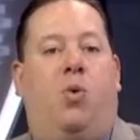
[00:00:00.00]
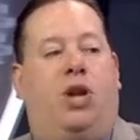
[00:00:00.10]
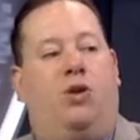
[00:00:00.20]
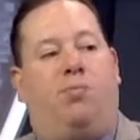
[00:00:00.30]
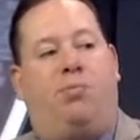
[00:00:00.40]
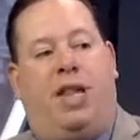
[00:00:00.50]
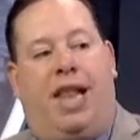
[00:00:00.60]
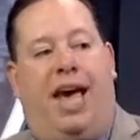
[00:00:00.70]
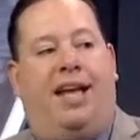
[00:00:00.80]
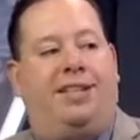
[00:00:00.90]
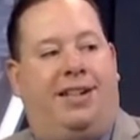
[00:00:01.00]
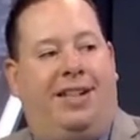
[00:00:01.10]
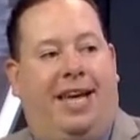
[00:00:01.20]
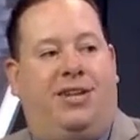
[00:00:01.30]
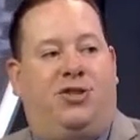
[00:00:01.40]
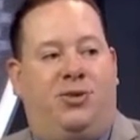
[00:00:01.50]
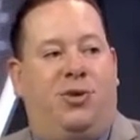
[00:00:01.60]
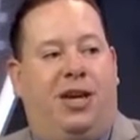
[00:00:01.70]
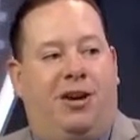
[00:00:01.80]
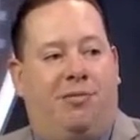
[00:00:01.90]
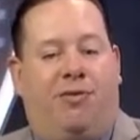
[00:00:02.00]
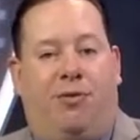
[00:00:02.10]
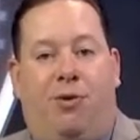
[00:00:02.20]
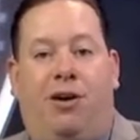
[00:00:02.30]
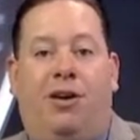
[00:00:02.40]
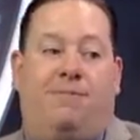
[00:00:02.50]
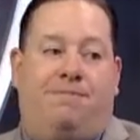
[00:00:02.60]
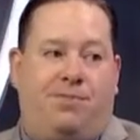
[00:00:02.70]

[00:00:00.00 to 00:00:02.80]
when you play until late June the year before.